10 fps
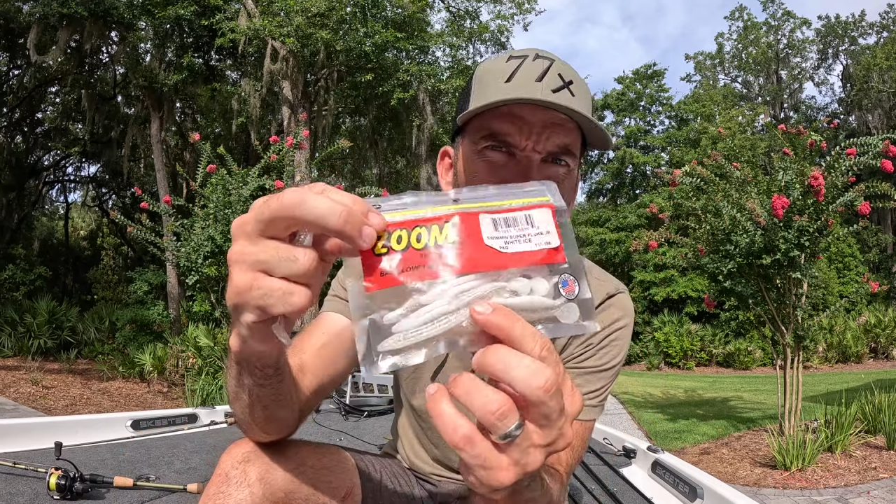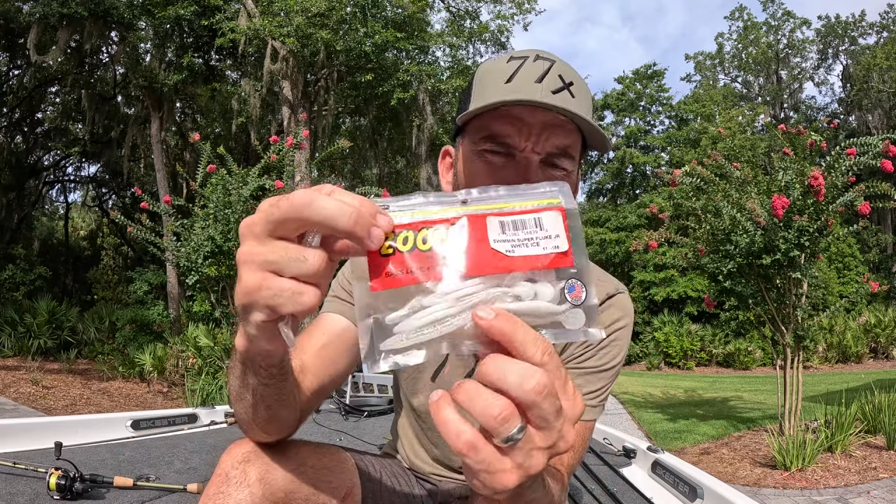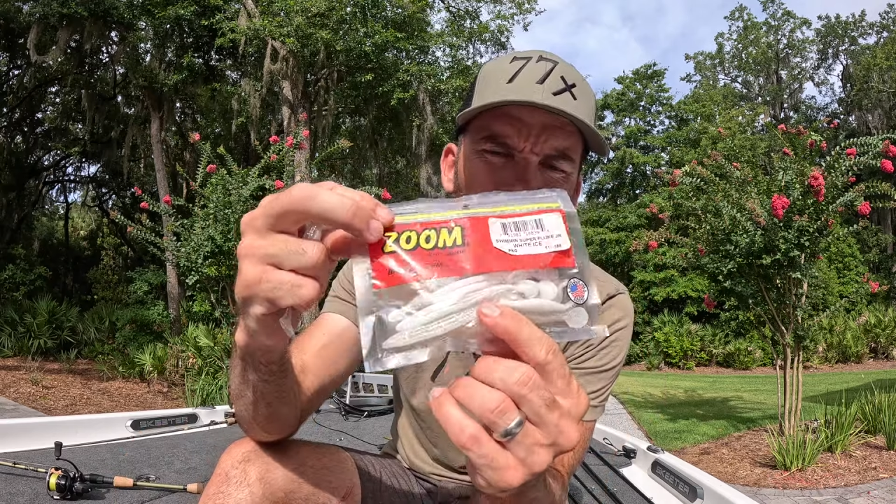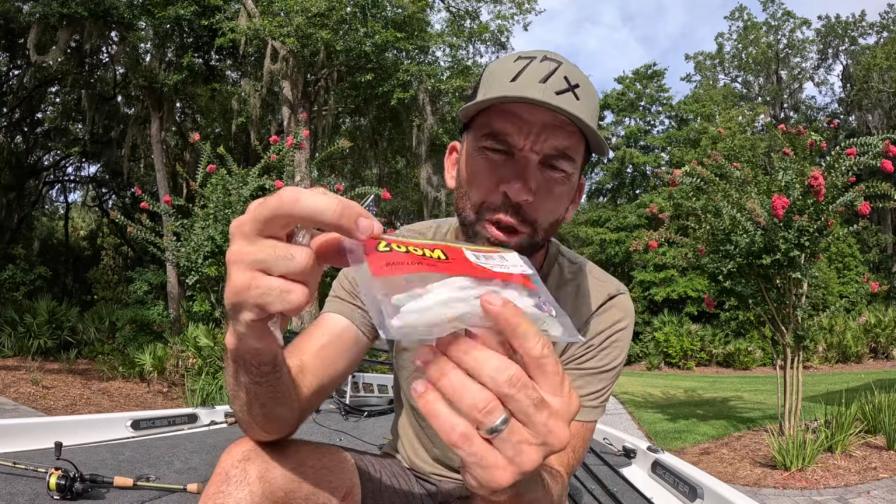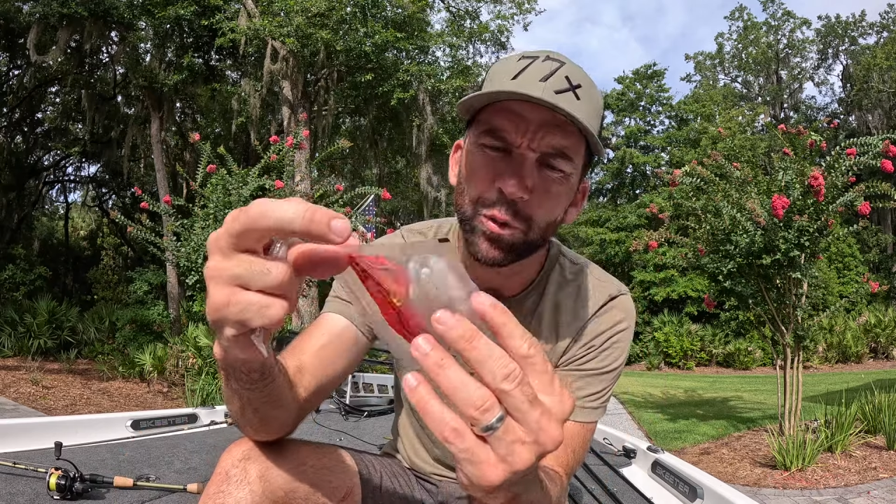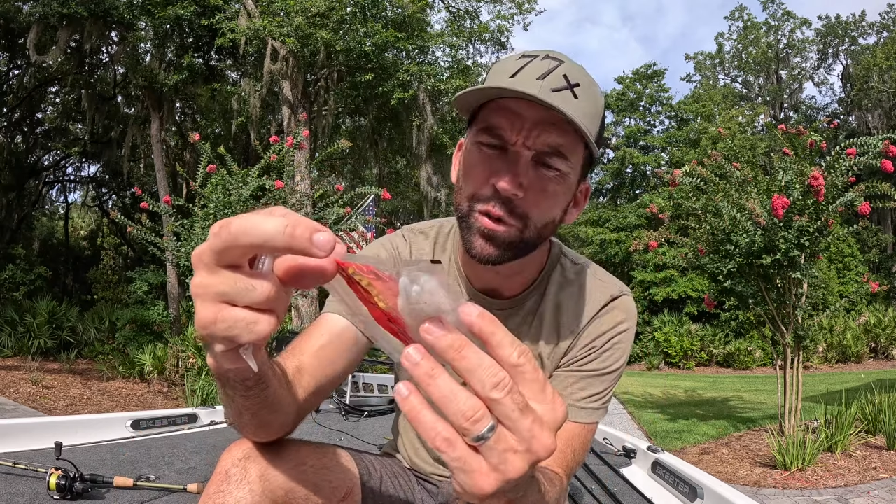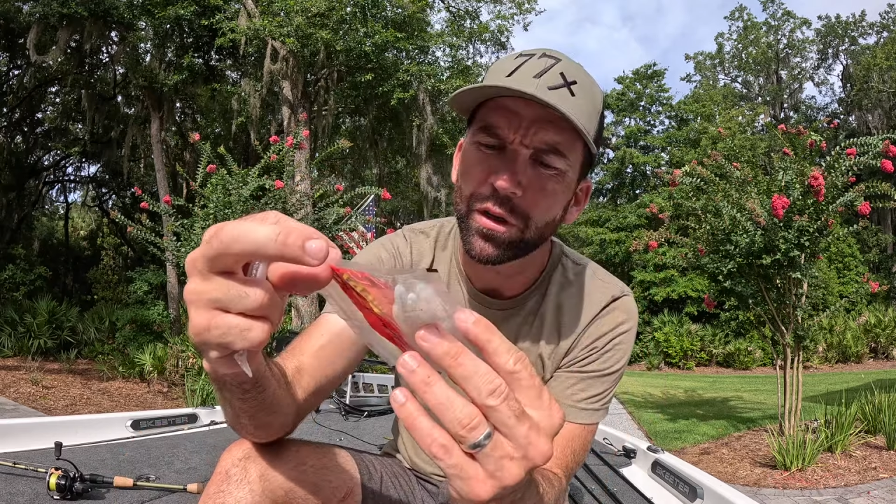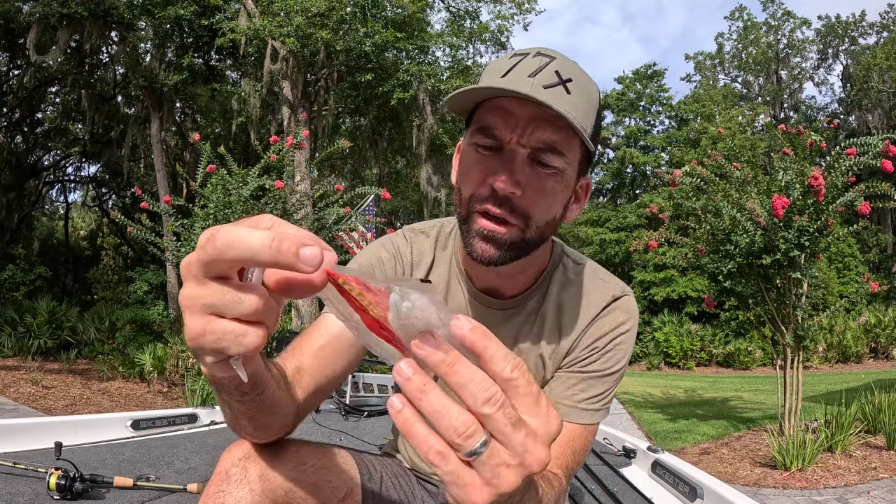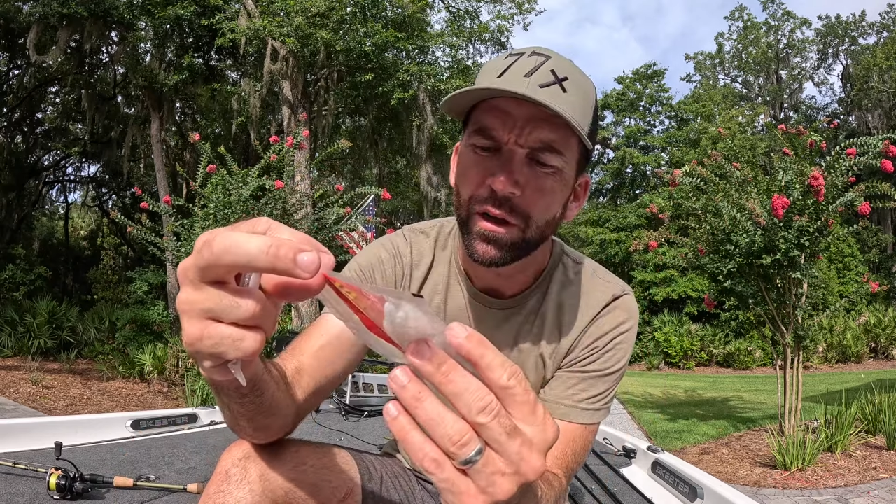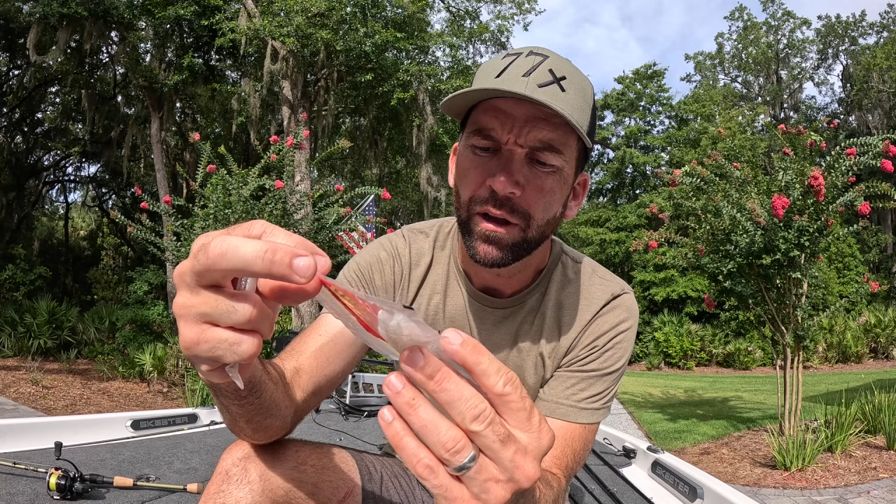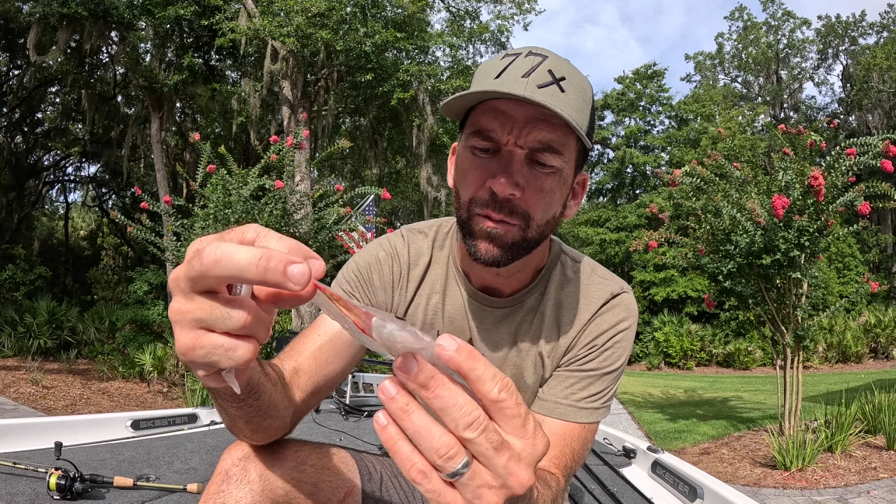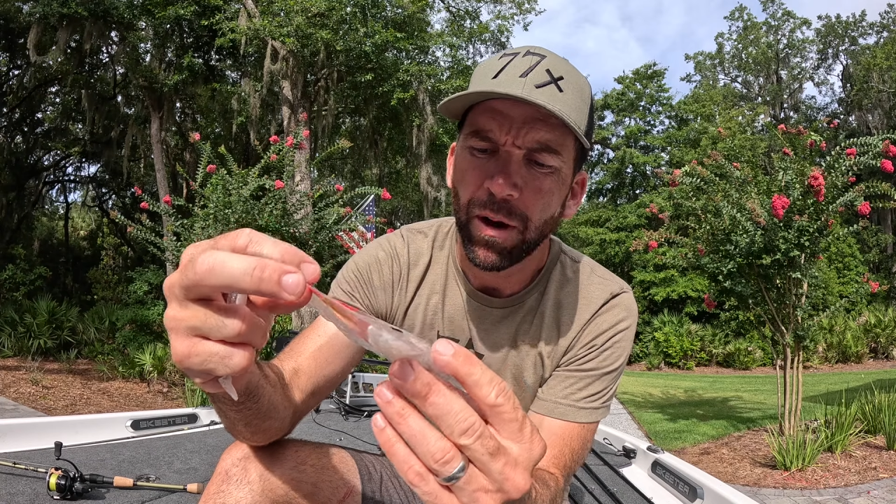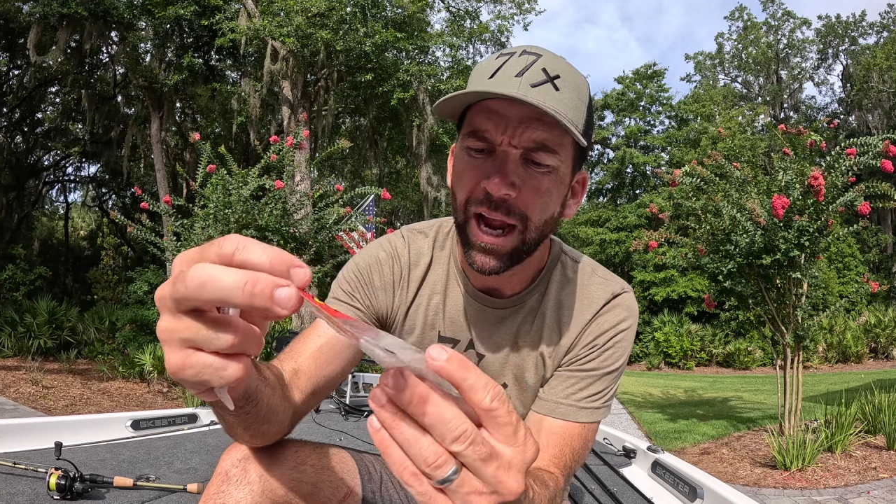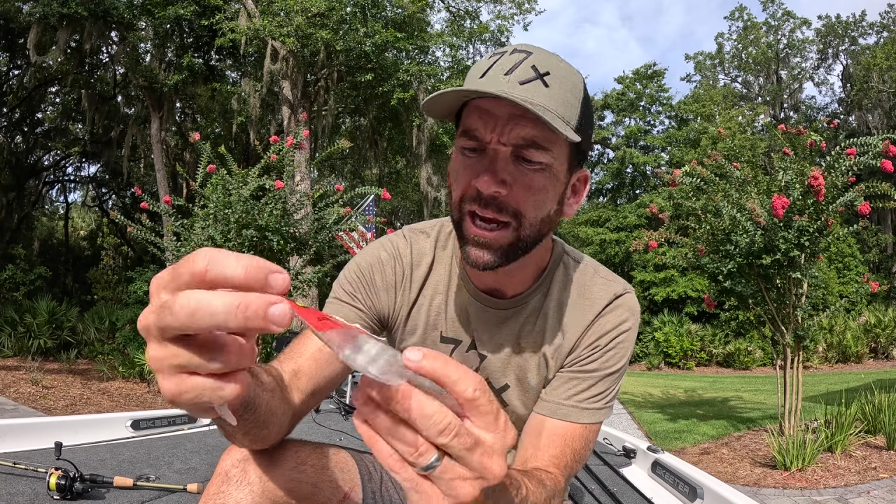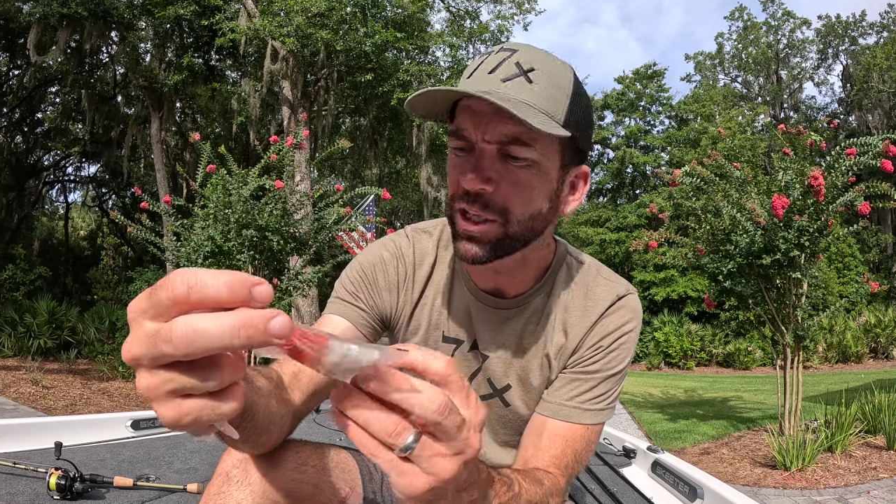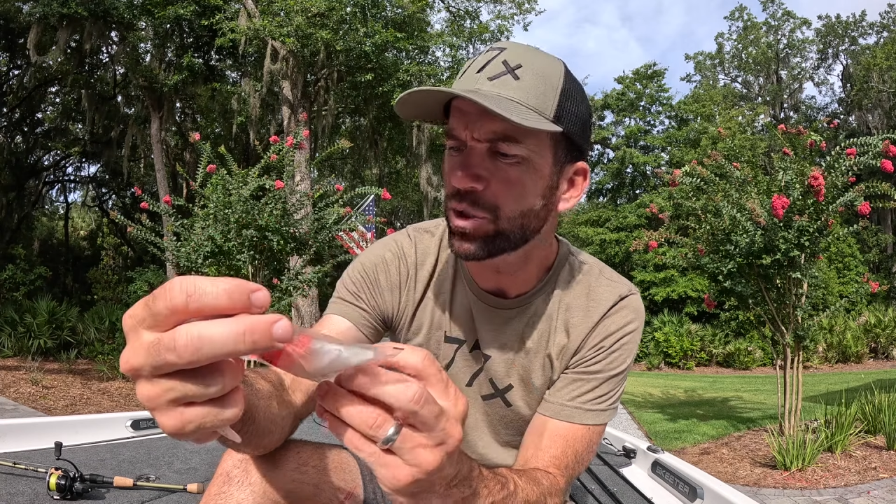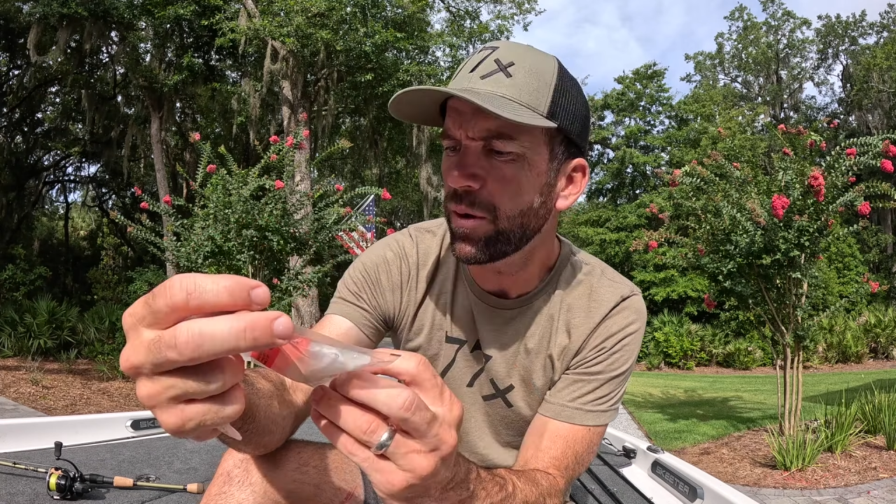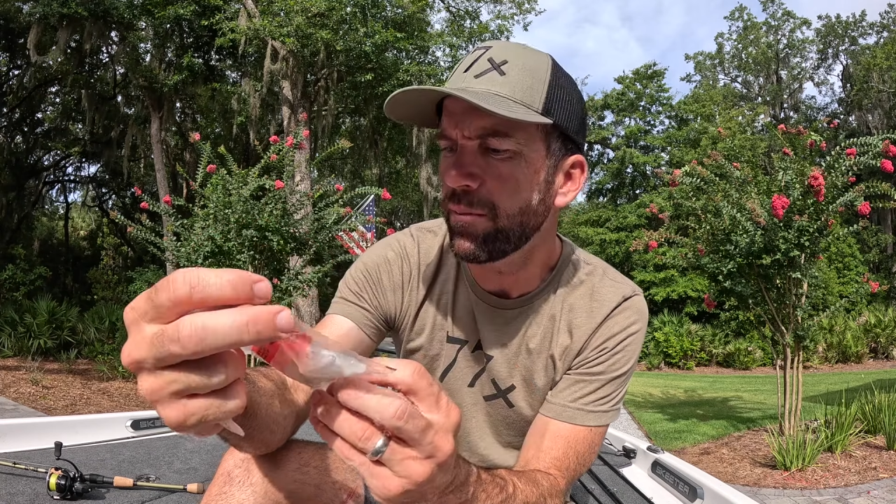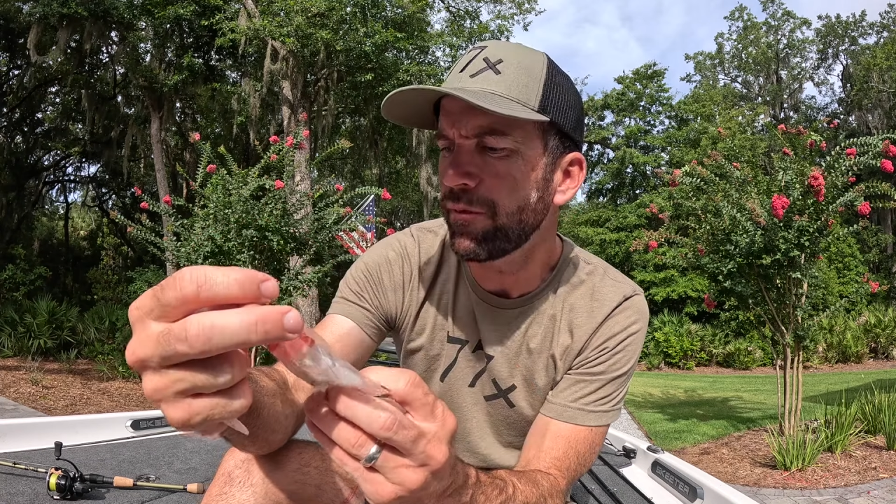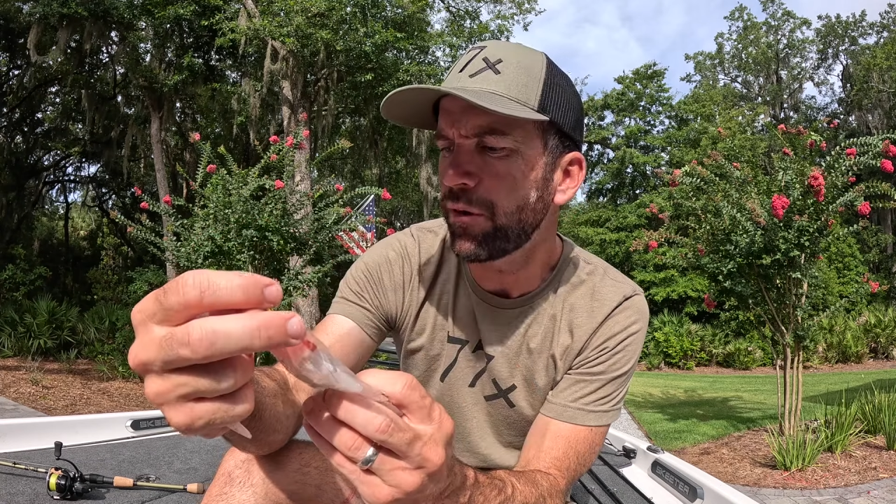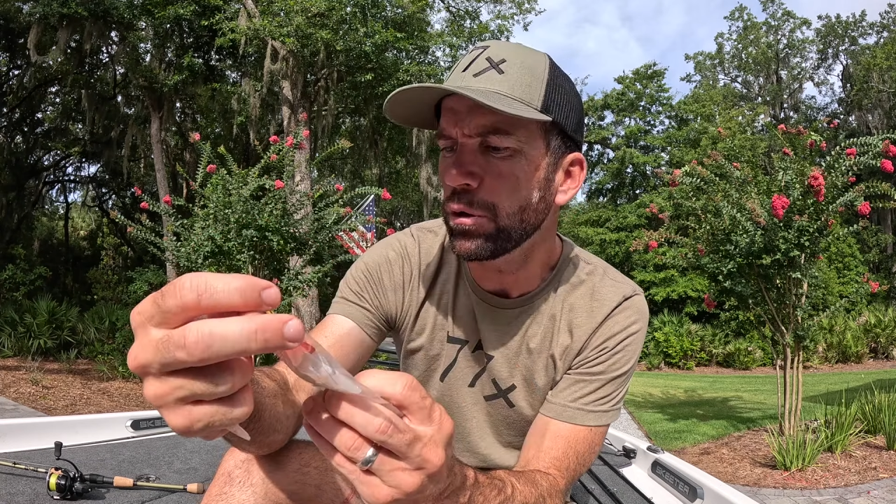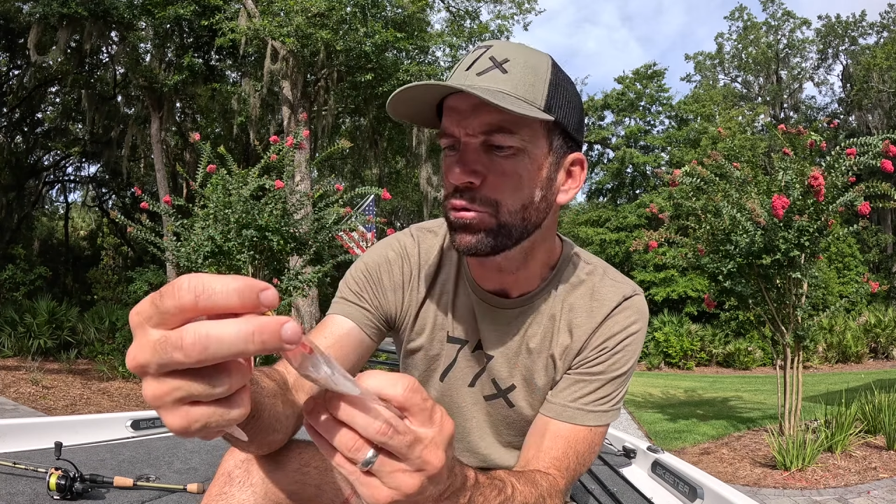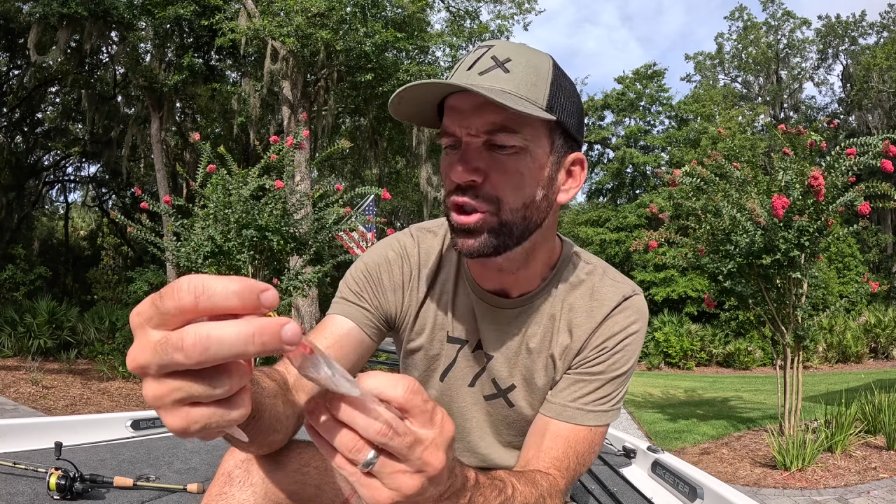fluke right here. Swimming fluke